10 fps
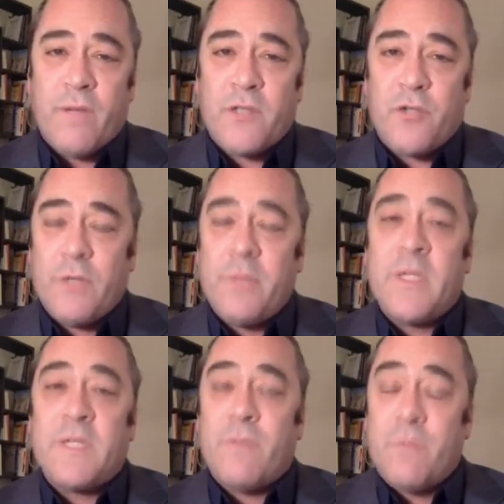of
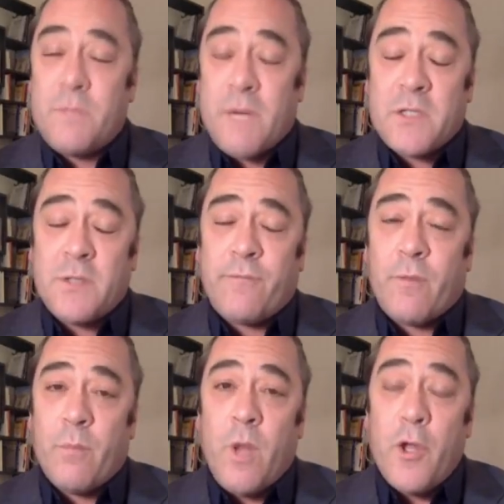extremists, especially
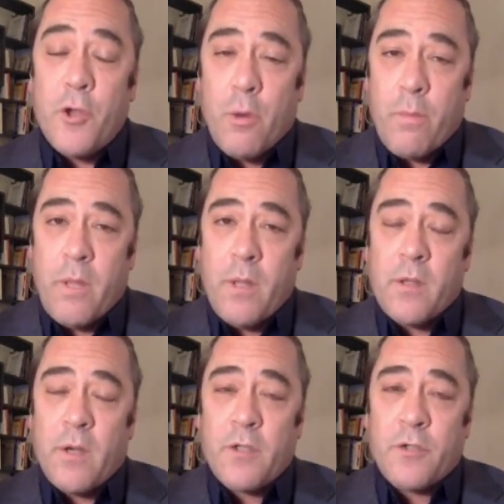from
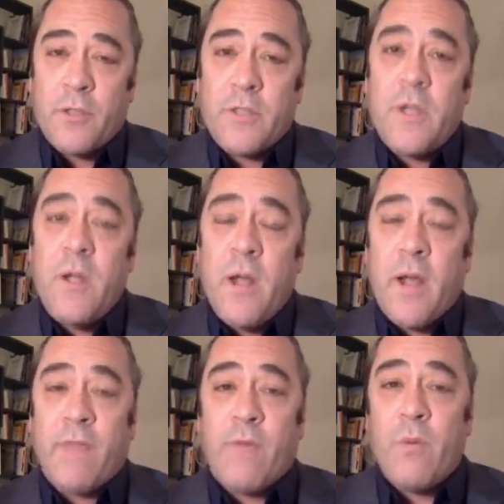European countries
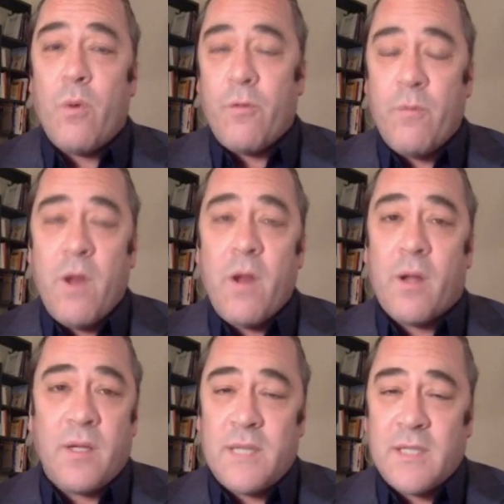and from North
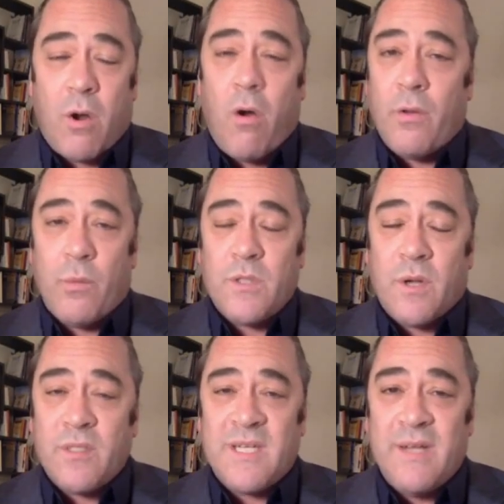America, because that's all that was
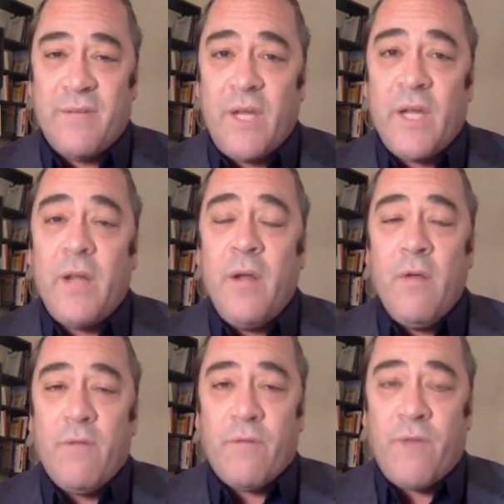on TV
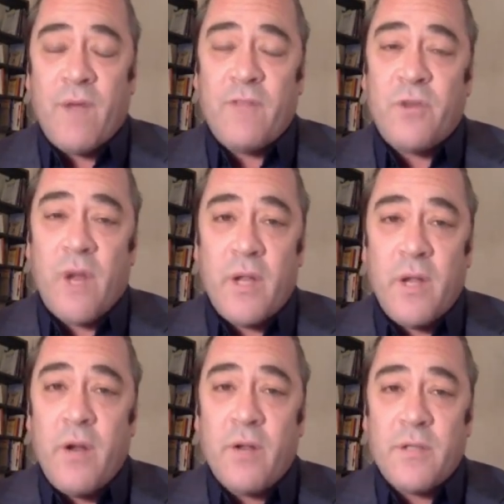for 5 straight
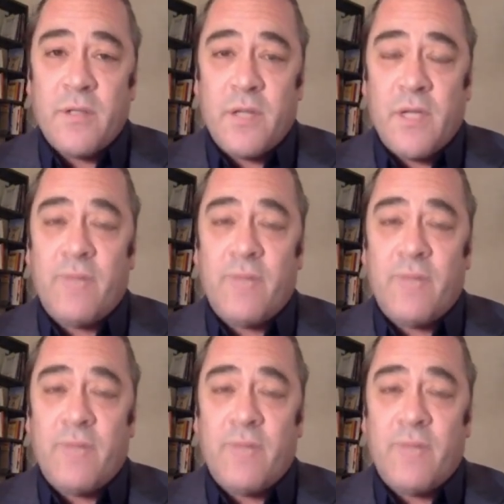years, is the